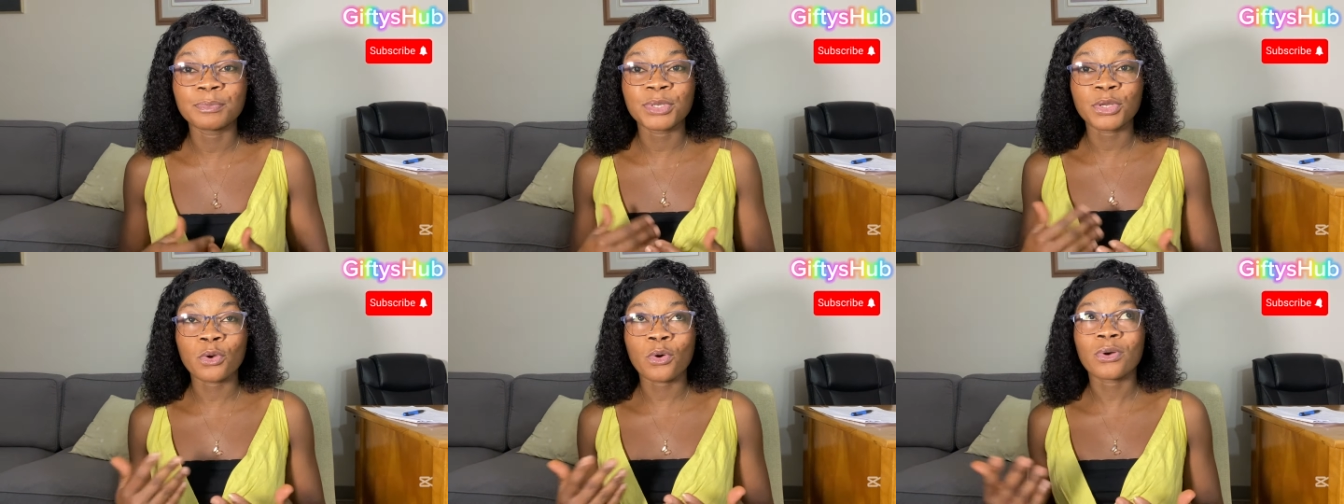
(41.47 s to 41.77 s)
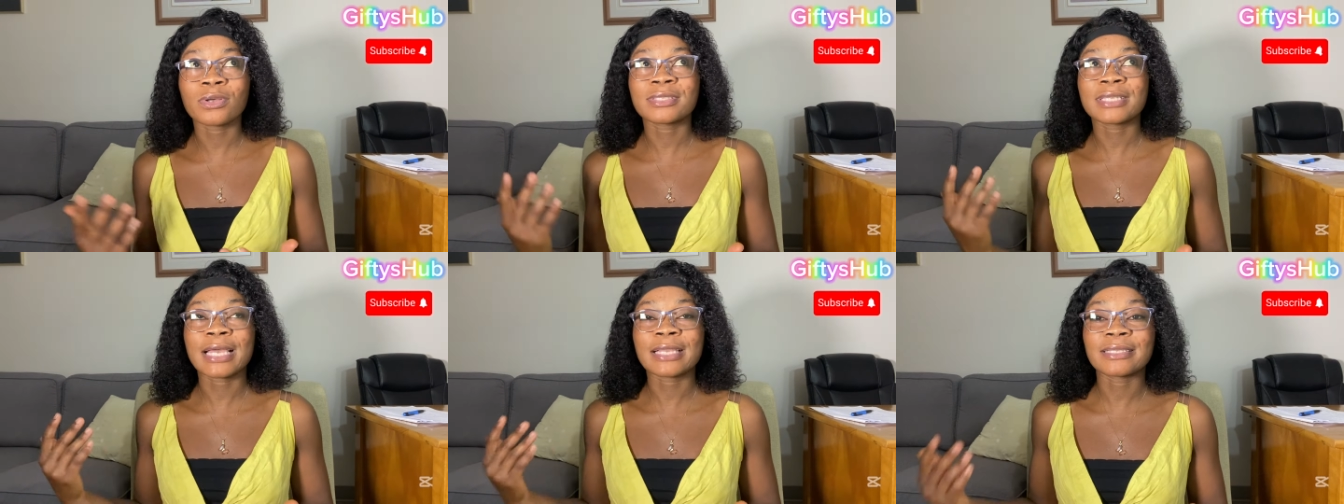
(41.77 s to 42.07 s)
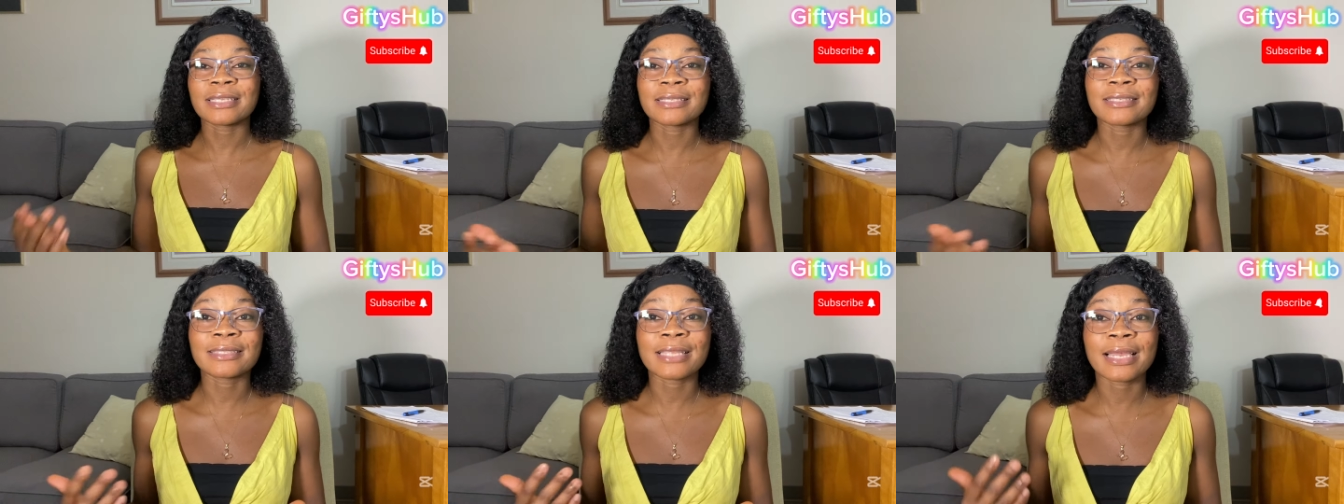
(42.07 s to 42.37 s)
because I
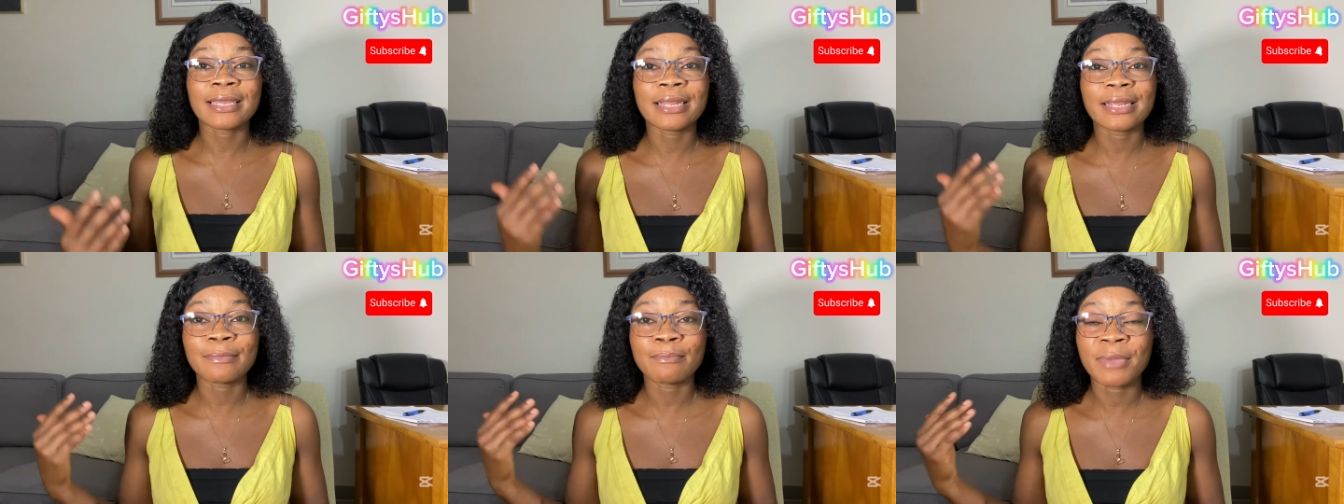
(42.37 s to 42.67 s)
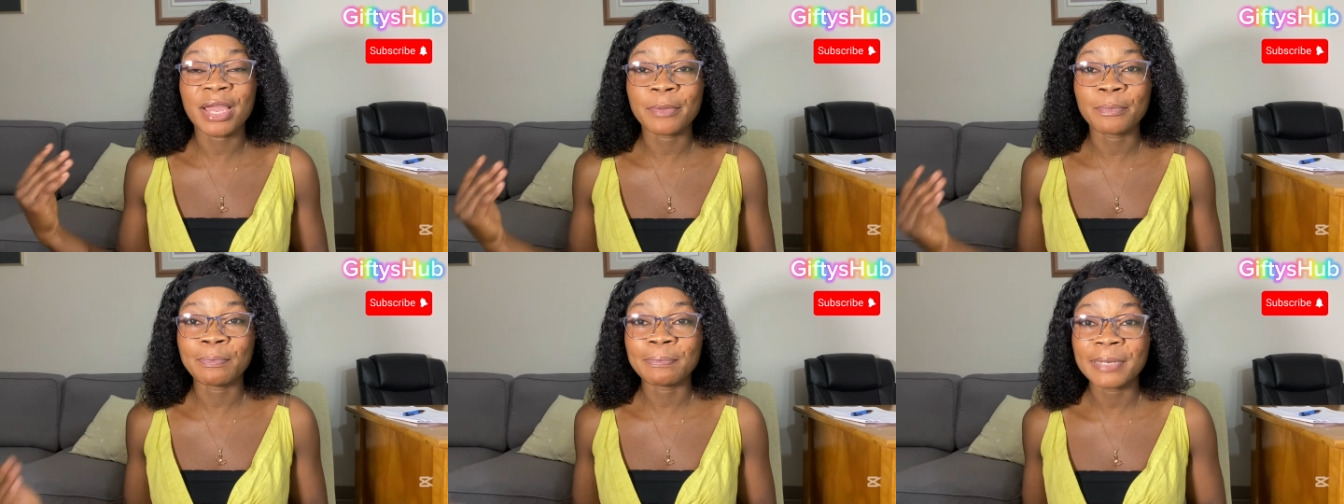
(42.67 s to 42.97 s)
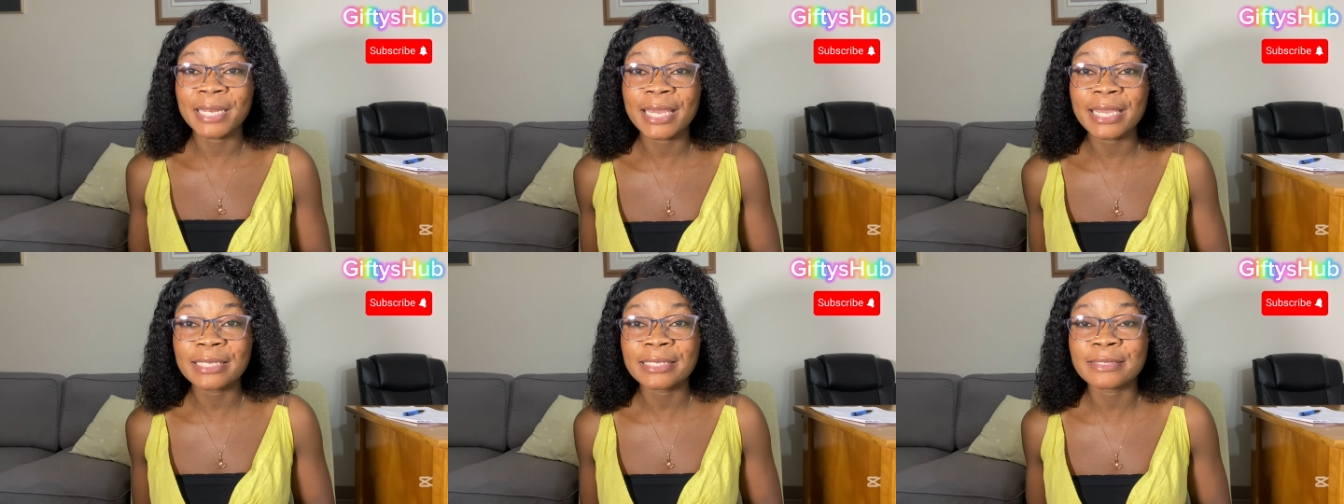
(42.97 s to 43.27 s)
just started my
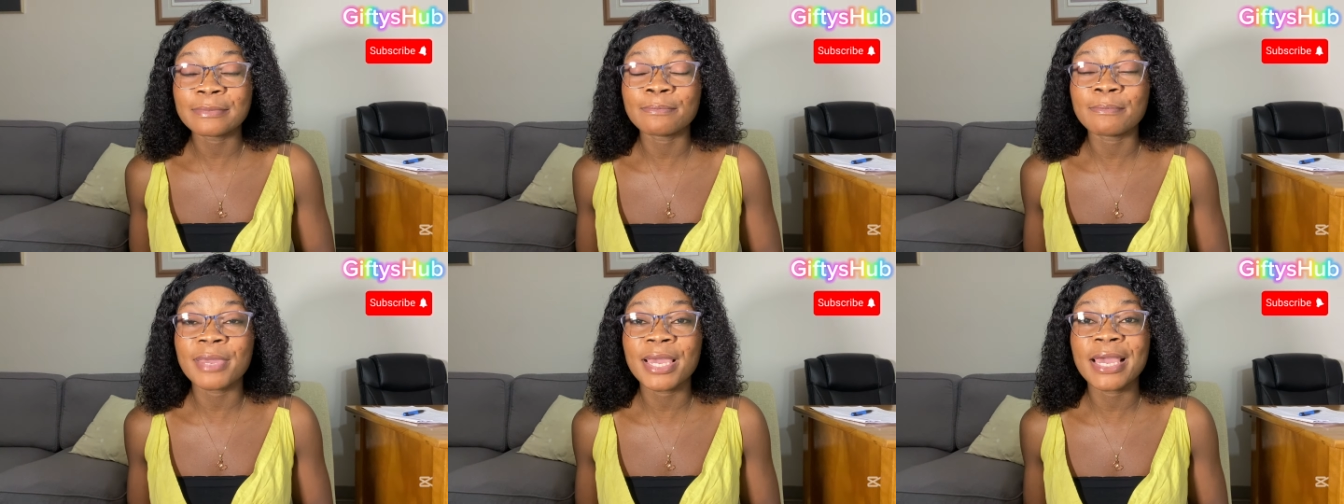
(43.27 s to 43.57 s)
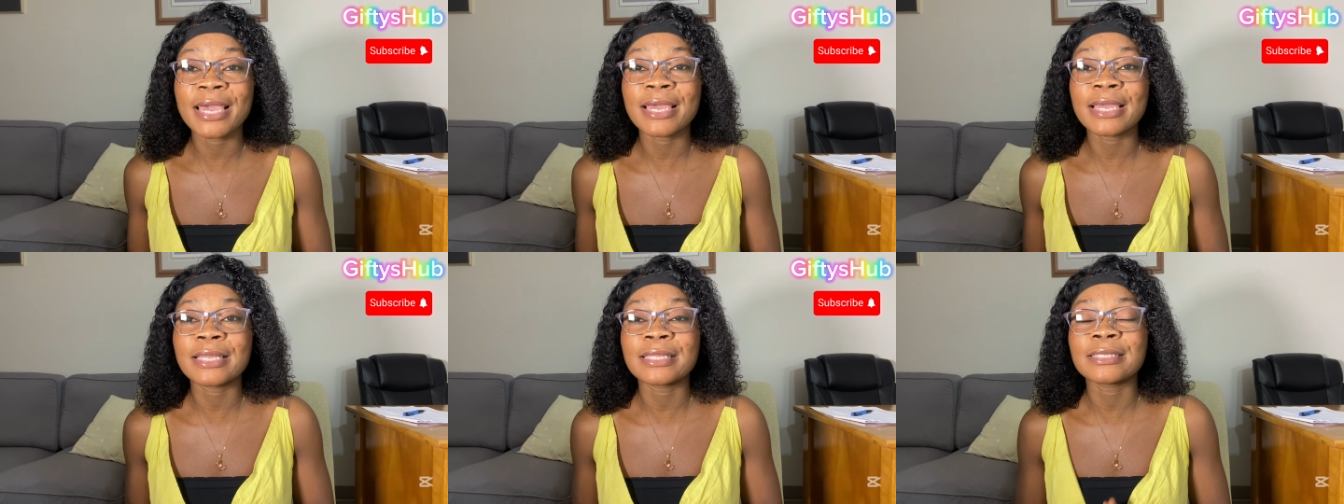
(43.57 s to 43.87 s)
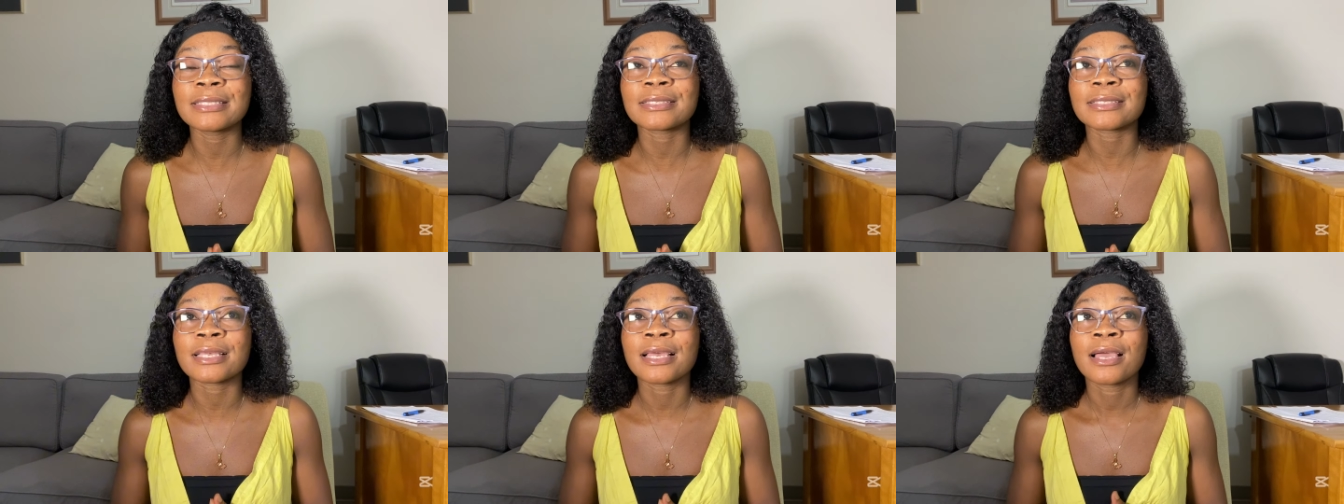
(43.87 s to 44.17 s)

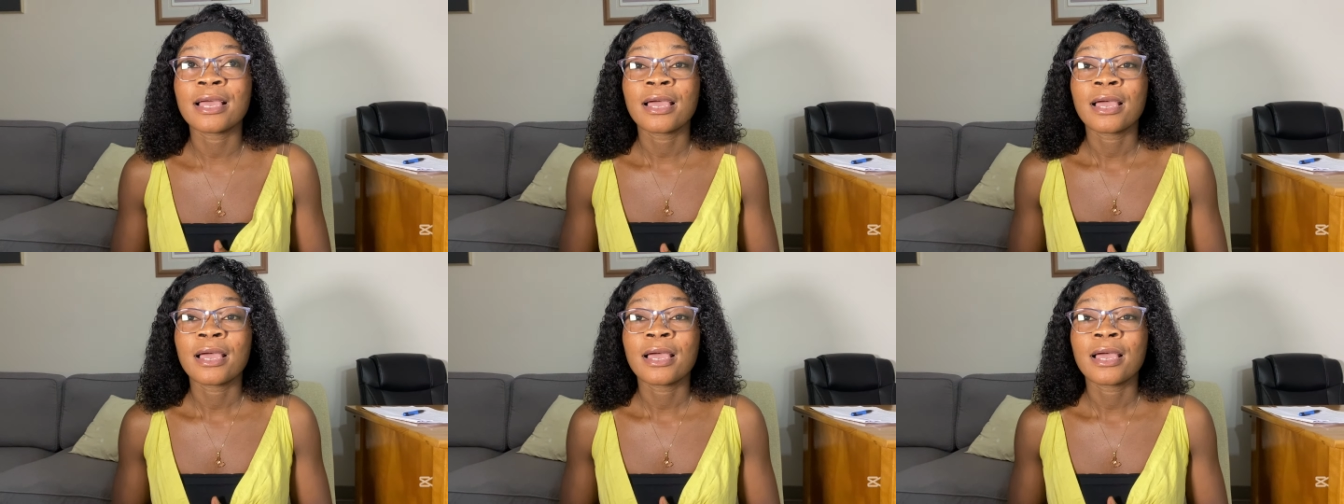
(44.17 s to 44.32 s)
placement.